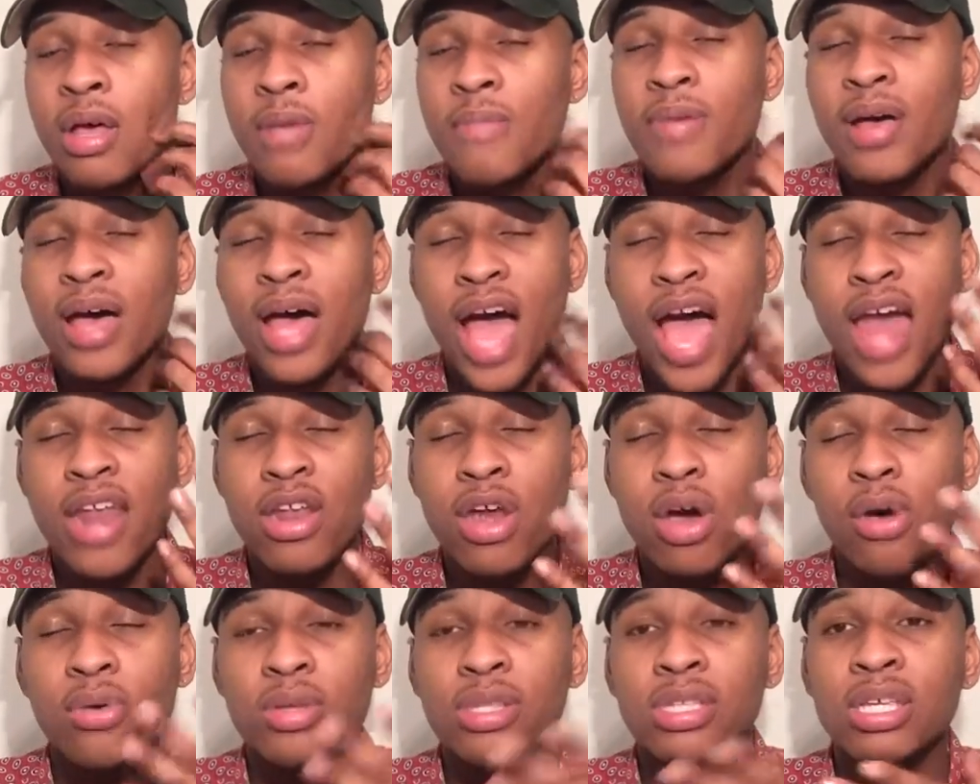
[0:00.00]
But I
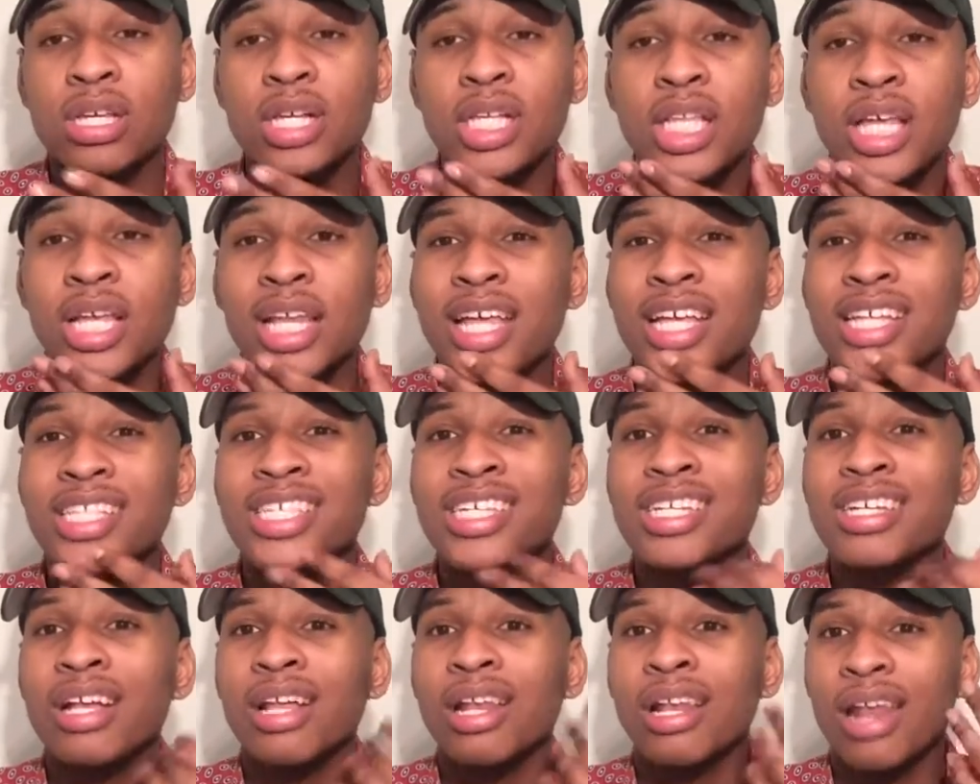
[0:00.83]
know it took
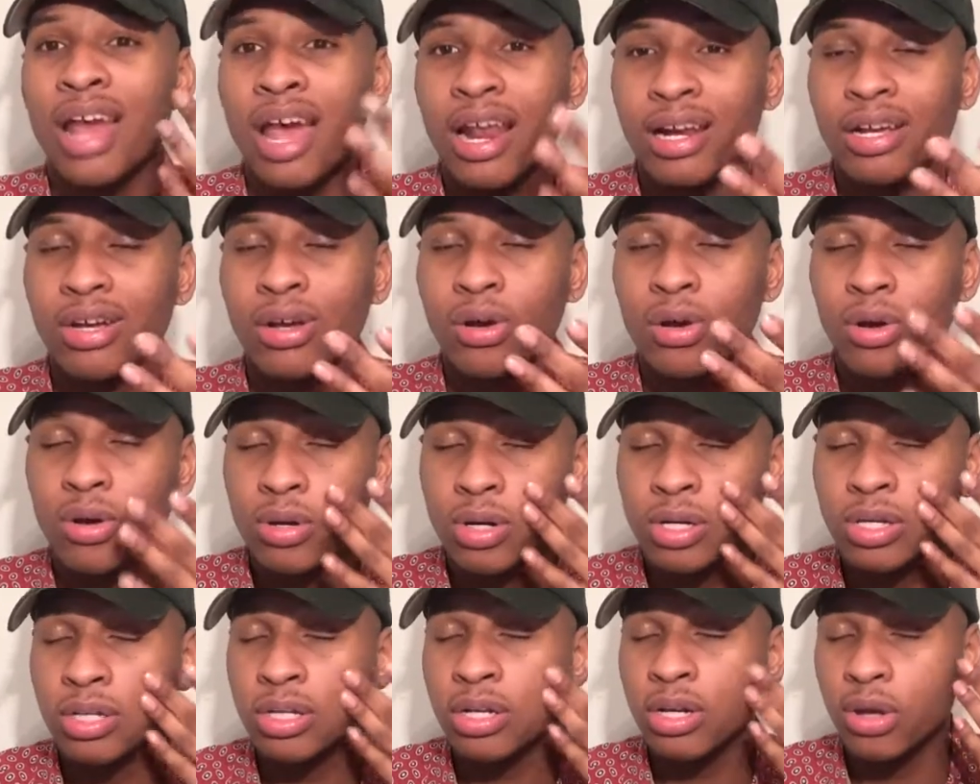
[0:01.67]
a lot of
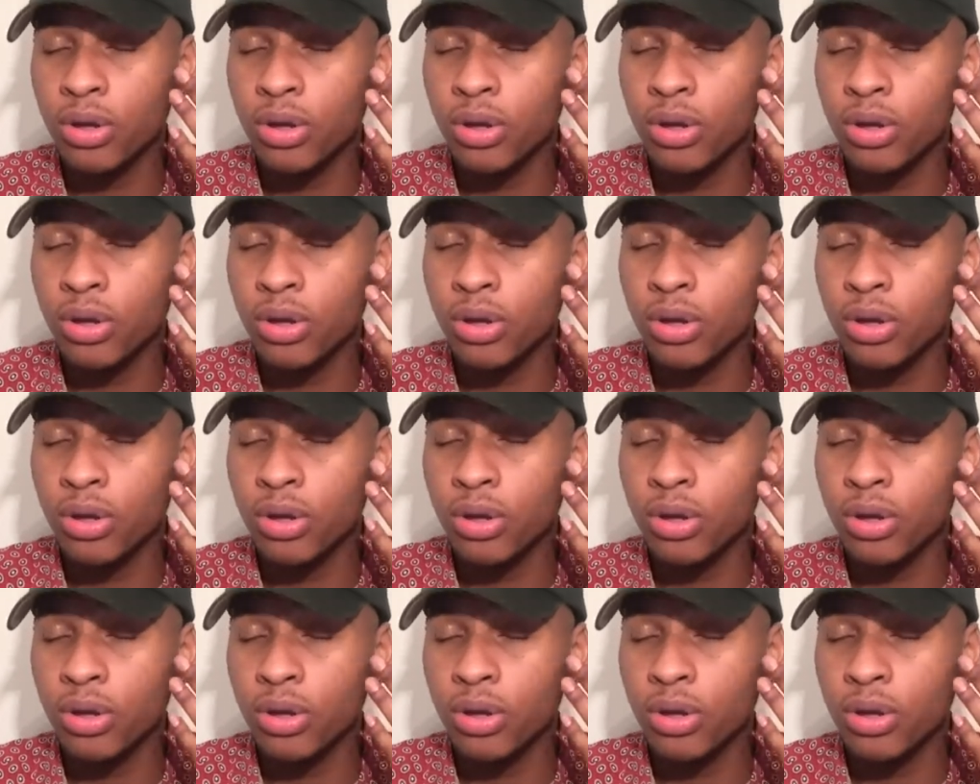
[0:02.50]
courage.